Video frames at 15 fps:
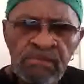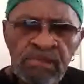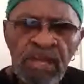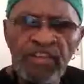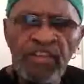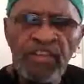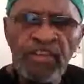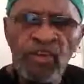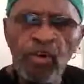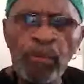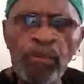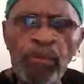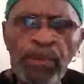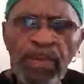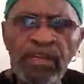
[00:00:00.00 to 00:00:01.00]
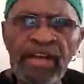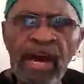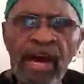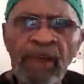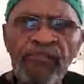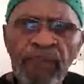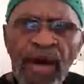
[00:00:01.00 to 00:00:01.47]
And the European
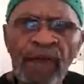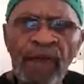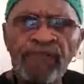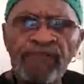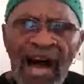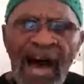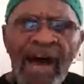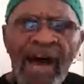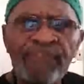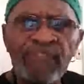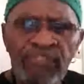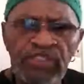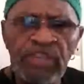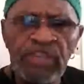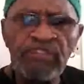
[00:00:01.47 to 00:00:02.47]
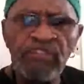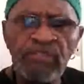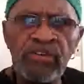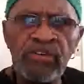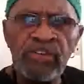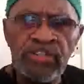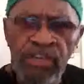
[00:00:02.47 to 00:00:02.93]
now for about five to six
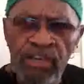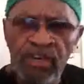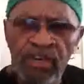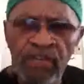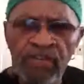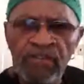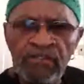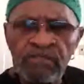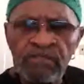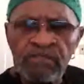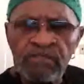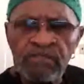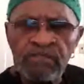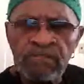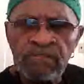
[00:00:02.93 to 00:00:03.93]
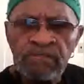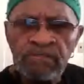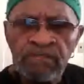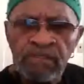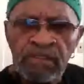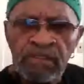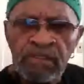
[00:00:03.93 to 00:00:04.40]
hundred years
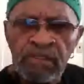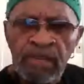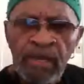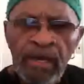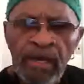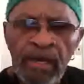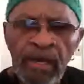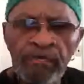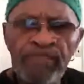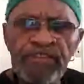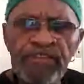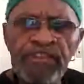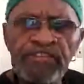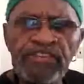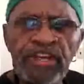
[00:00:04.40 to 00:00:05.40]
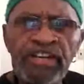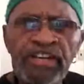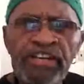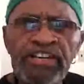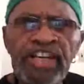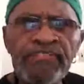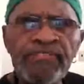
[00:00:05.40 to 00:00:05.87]
have been
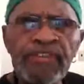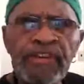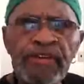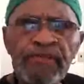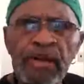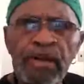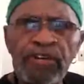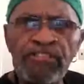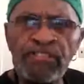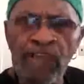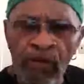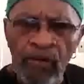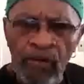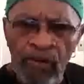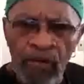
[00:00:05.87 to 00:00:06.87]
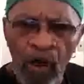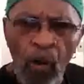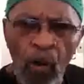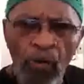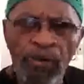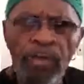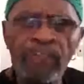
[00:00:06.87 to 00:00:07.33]
visiting nothing but terror
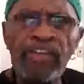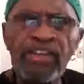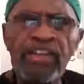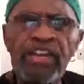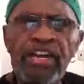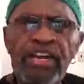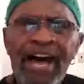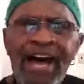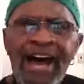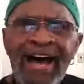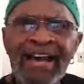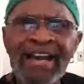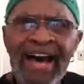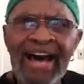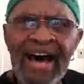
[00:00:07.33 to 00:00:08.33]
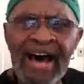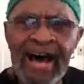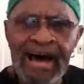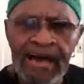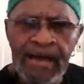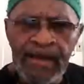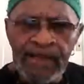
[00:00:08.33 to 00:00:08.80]
on us and in our
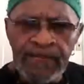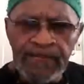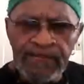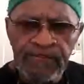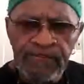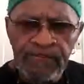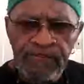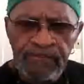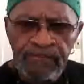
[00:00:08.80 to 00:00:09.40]
lives.